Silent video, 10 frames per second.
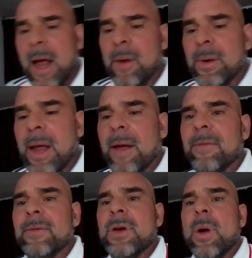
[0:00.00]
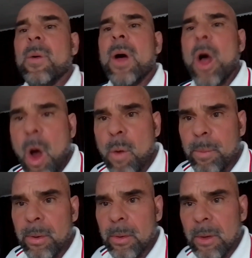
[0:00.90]
I would have no
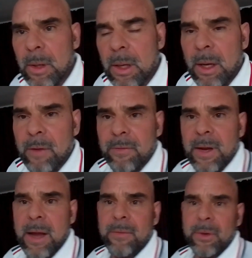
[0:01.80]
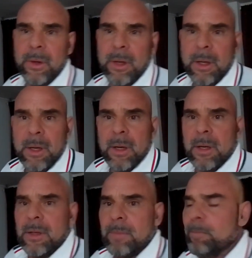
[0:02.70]
hope of ever
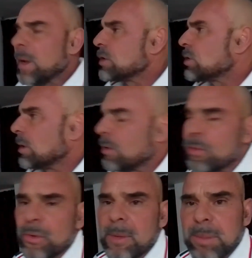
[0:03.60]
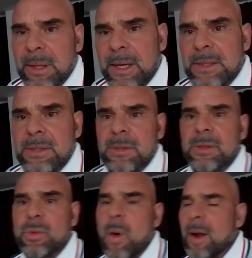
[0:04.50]
benching 3 plates,
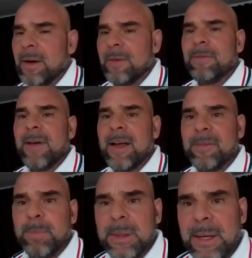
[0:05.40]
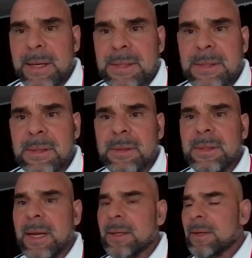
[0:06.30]
squatting 5 plates,
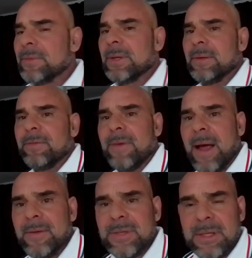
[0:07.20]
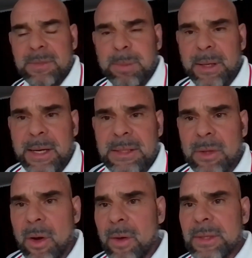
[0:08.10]
deadlifting 5, 6 plates,
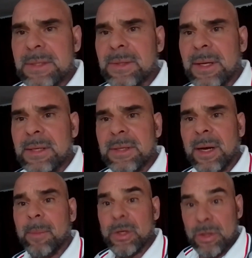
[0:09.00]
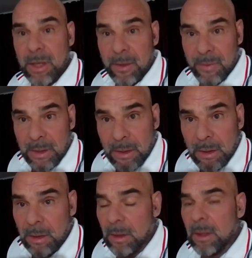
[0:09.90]
all these things that I'm achieving,